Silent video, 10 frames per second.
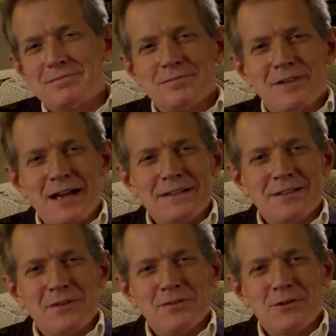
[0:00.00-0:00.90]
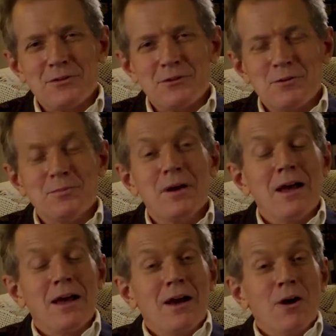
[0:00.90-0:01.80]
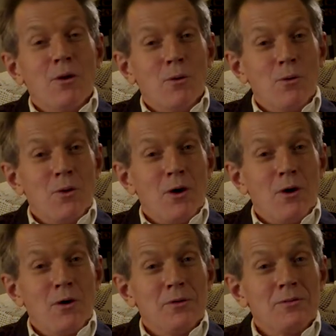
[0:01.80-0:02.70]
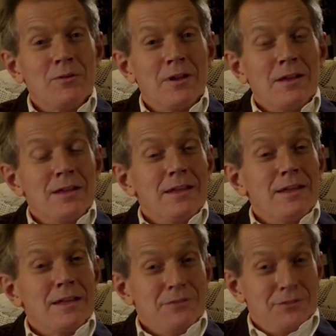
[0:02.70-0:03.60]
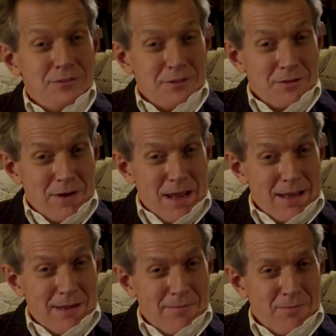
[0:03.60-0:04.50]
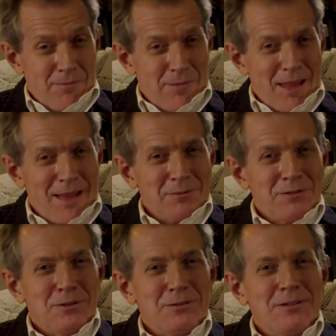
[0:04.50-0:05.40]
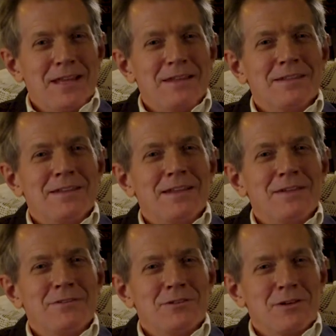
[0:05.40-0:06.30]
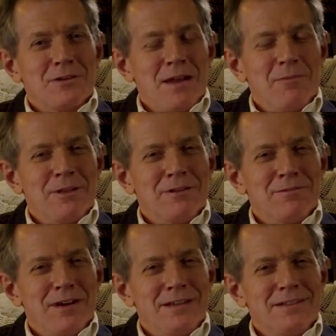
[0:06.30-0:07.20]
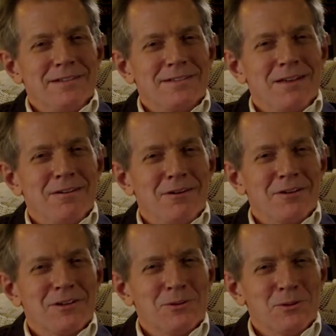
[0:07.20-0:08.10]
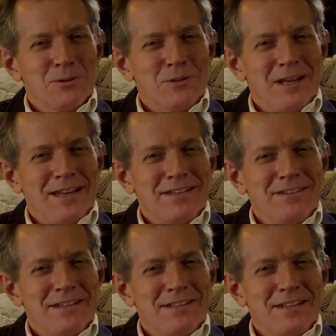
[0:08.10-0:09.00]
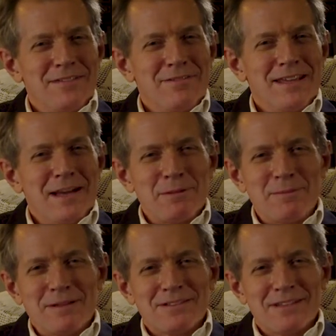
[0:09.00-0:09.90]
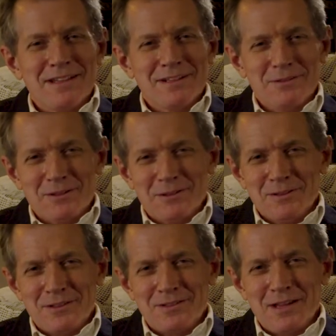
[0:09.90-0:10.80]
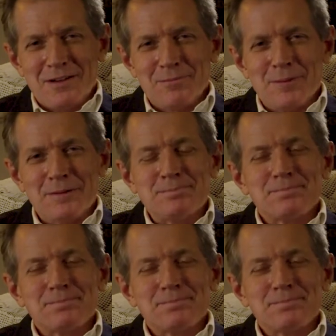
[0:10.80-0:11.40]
find it on YouTube or on Instagram. I was told today that Instagram, where you find it, is no longer called IGTV. I'm a bit slow with all this stuff, but